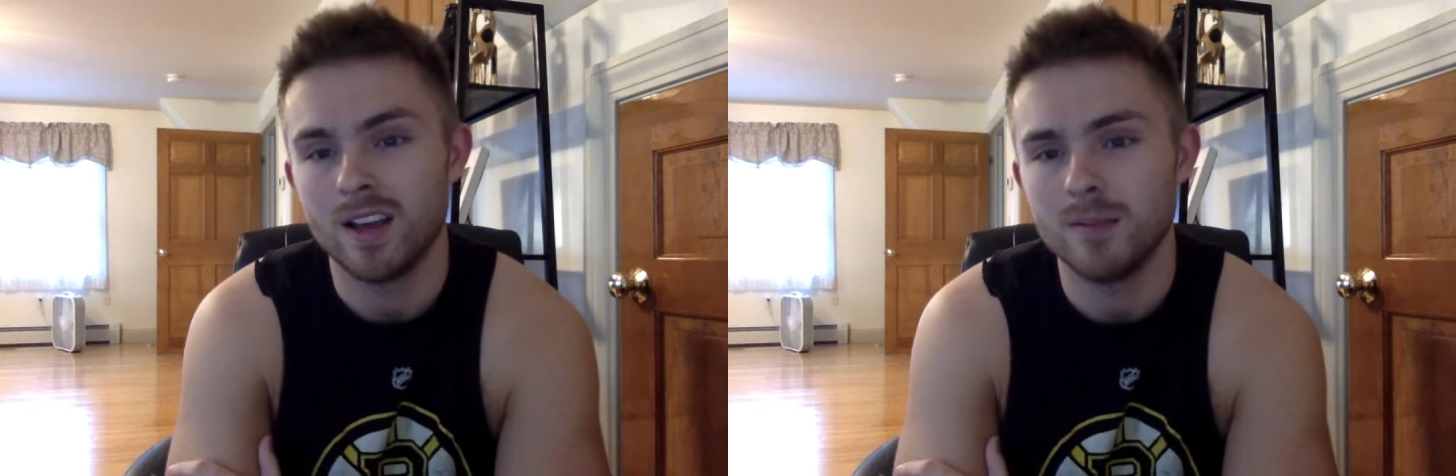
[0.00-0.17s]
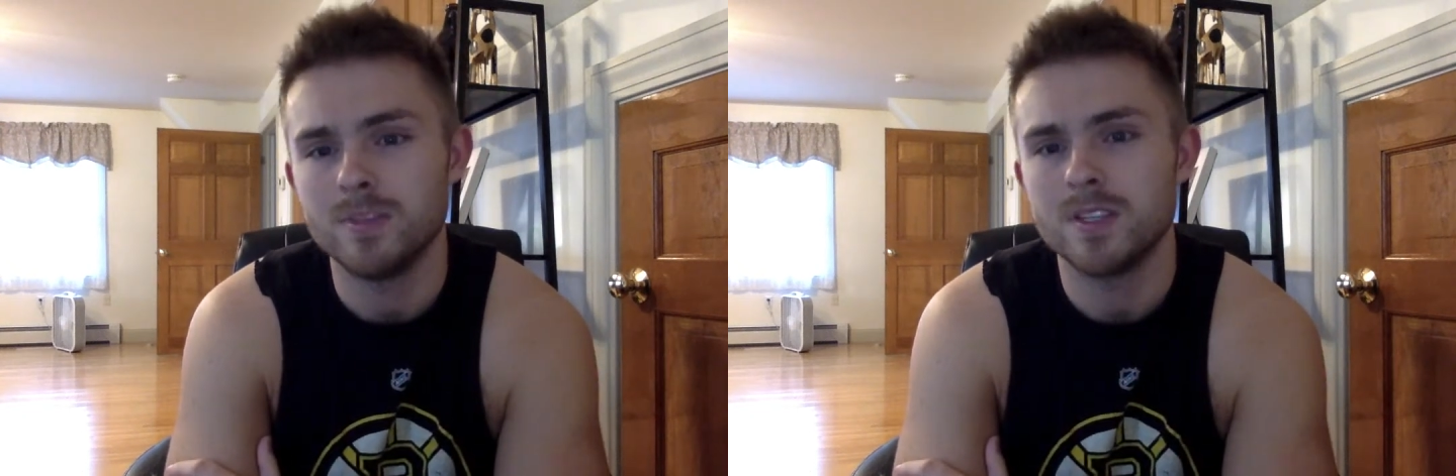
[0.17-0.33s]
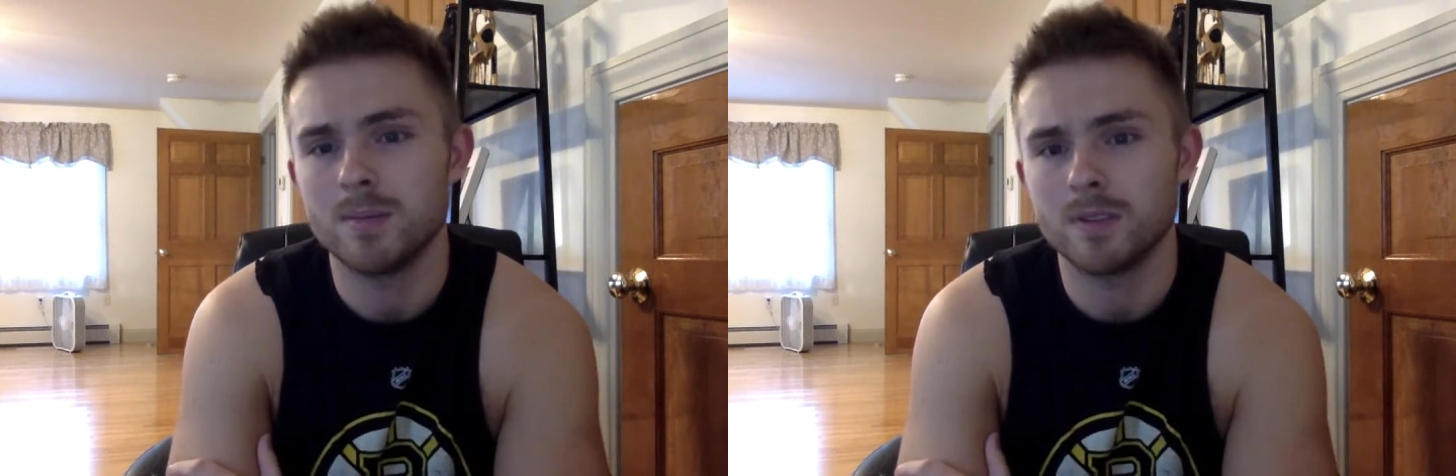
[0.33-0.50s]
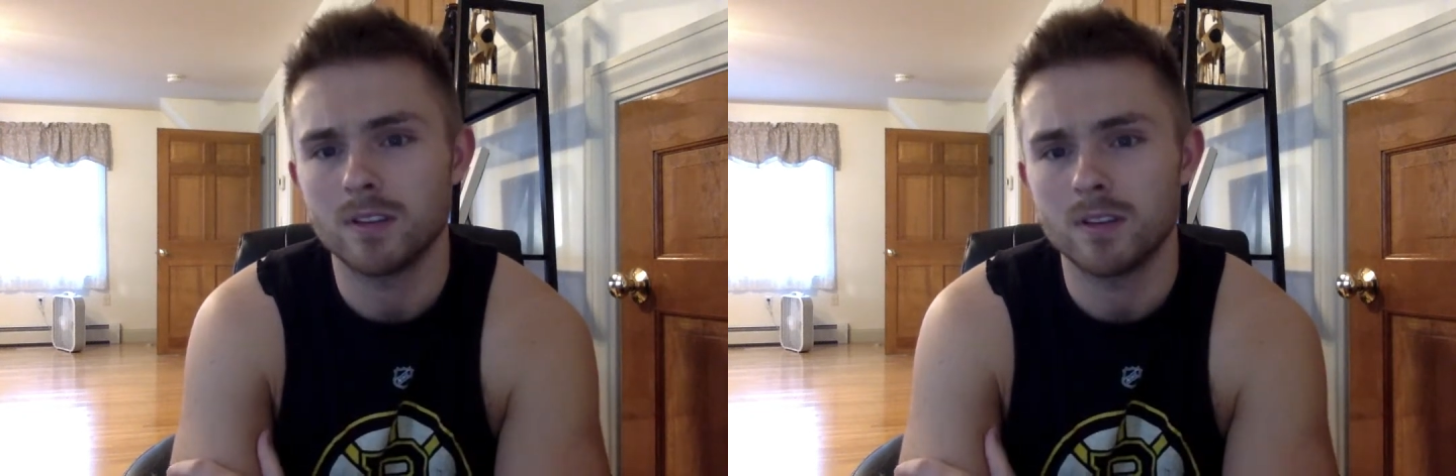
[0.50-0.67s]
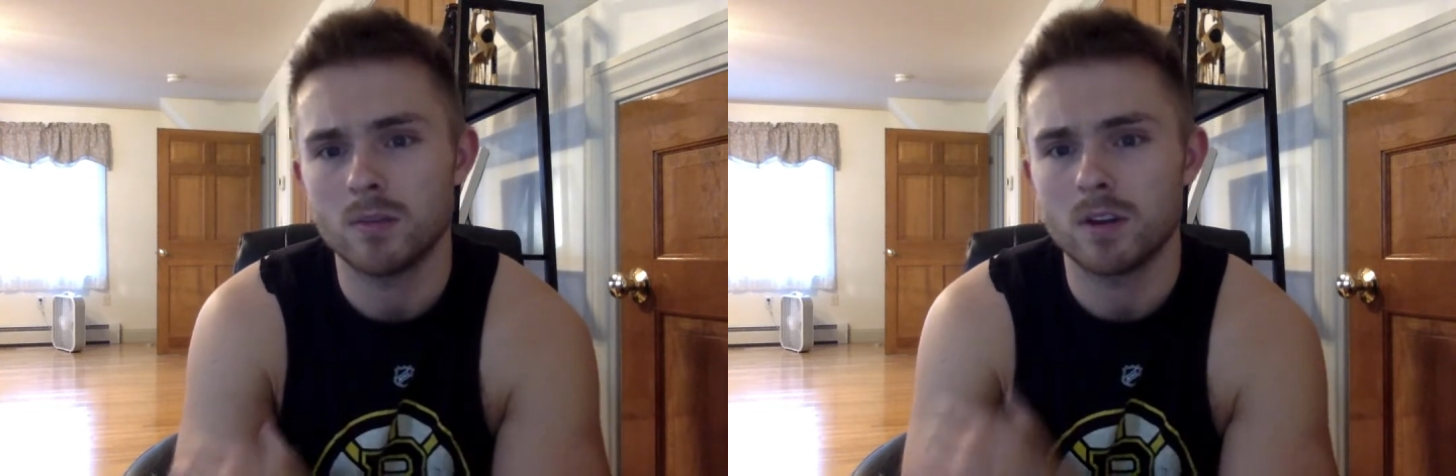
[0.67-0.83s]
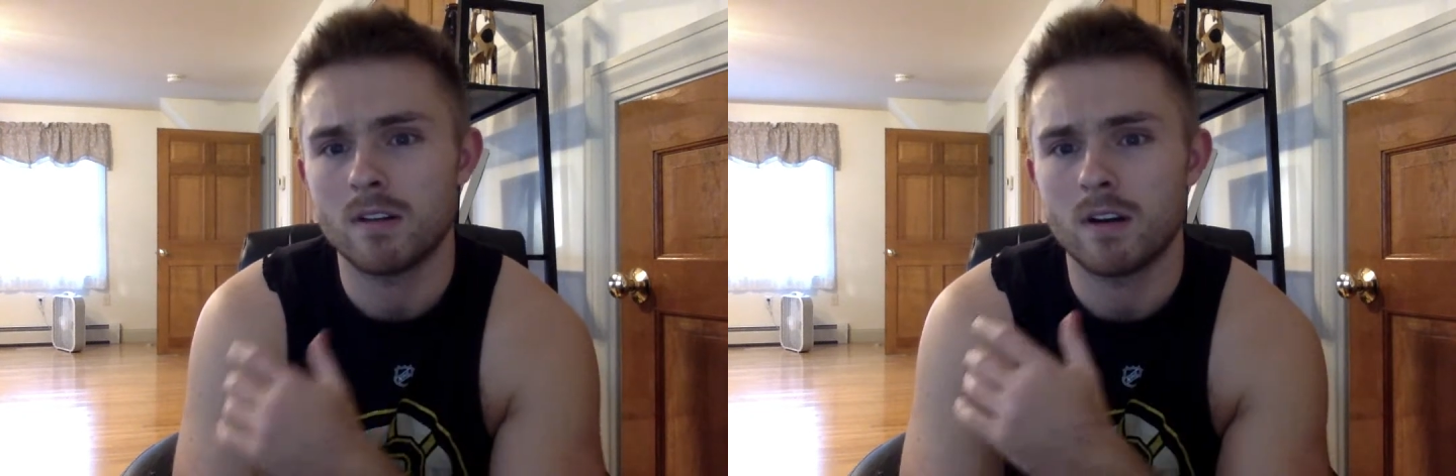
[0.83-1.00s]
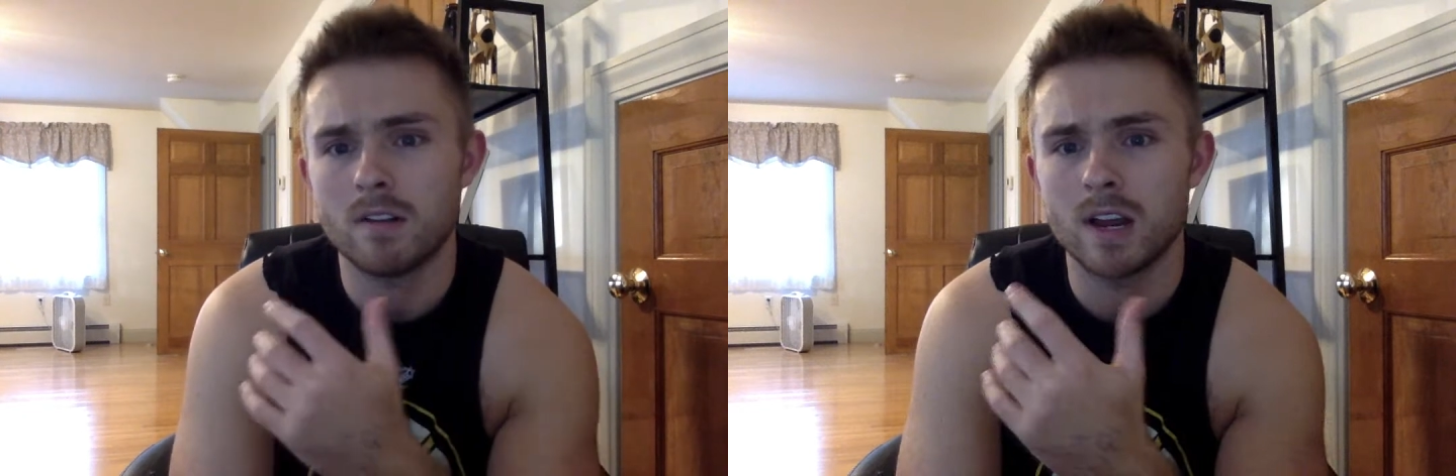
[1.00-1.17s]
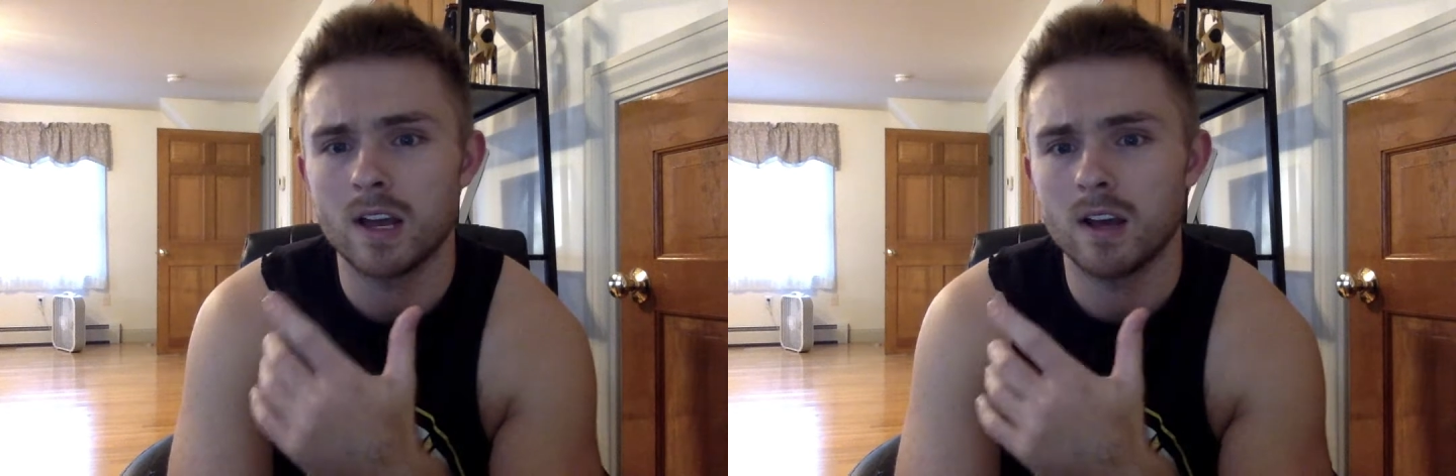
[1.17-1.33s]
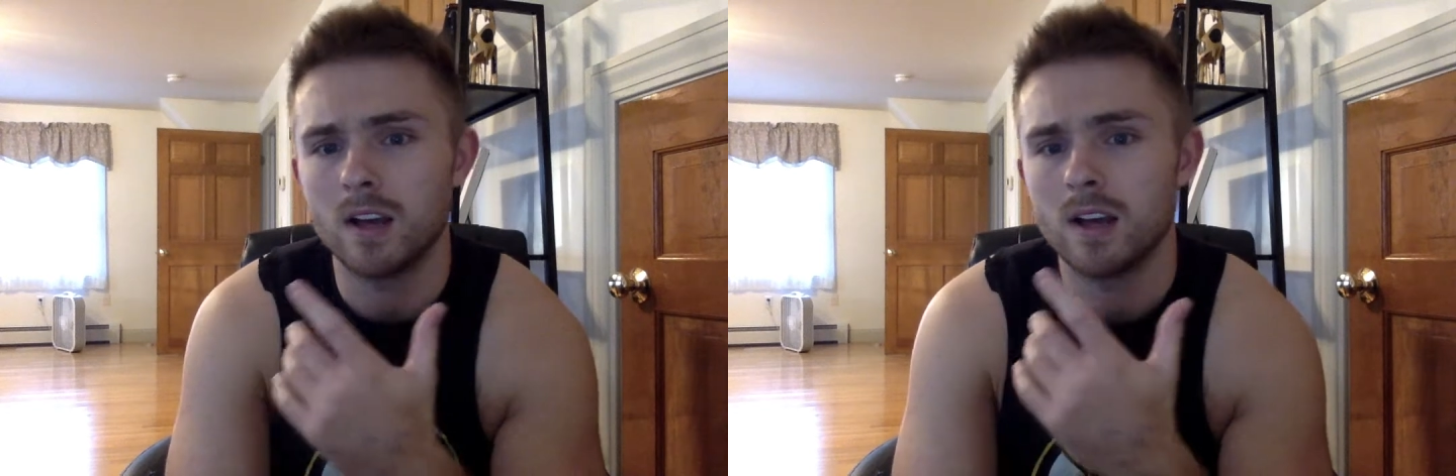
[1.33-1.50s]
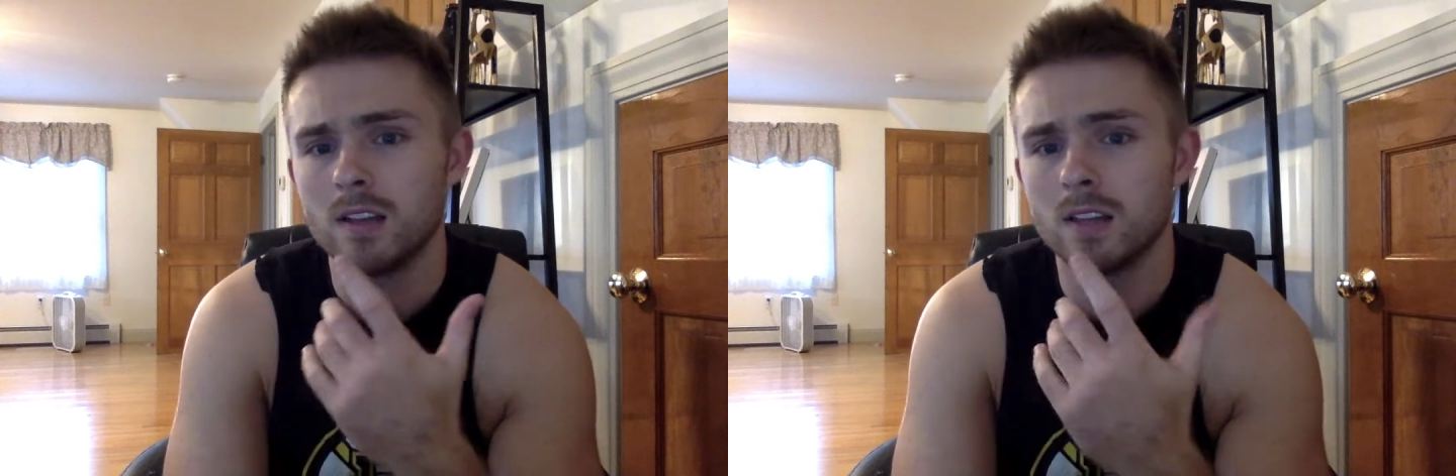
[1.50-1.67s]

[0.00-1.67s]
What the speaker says: Typically, whenever I write a